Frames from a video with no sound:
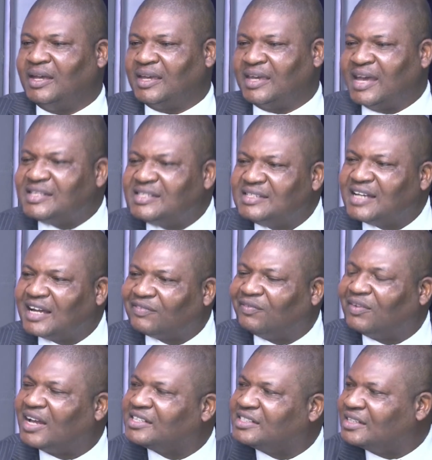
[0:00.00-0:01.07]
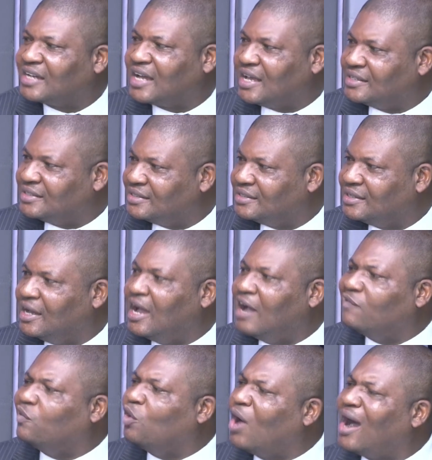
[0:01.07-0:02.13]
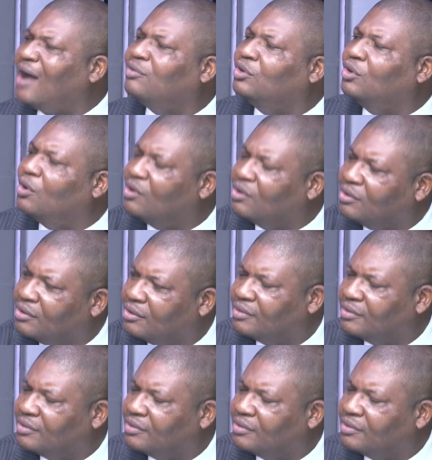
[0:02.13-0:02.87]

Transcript: getting that flashy cars for how long